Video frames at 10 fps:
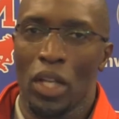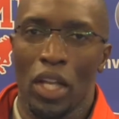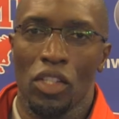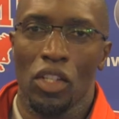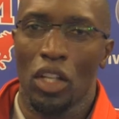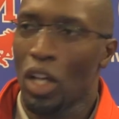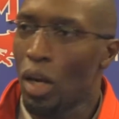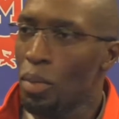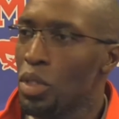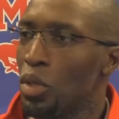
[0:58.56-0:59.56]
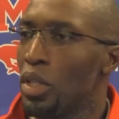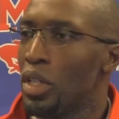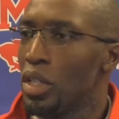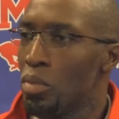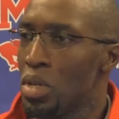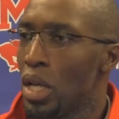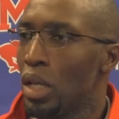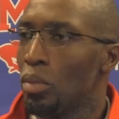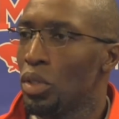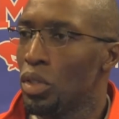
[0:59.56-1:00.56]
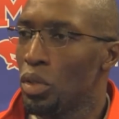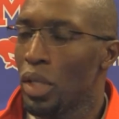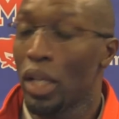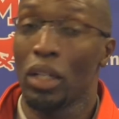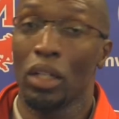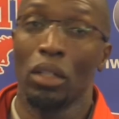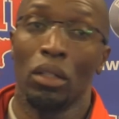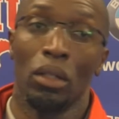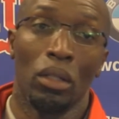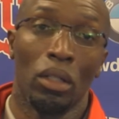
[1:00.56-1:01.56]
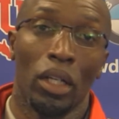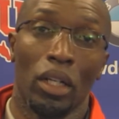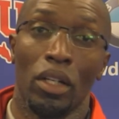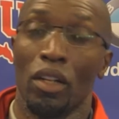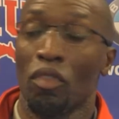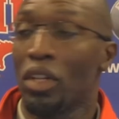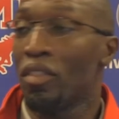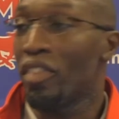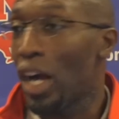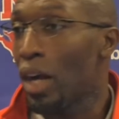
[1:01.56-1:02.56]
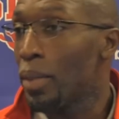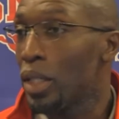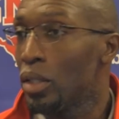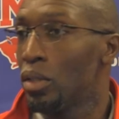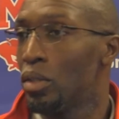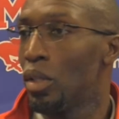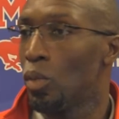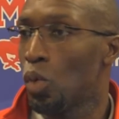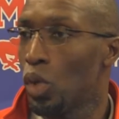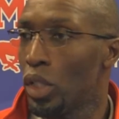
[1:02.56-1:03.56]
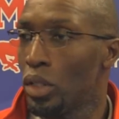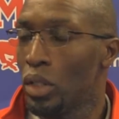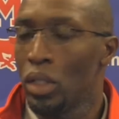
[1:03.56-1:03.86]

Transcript: as another opportunity to be able to do that in a in a different environment. Number one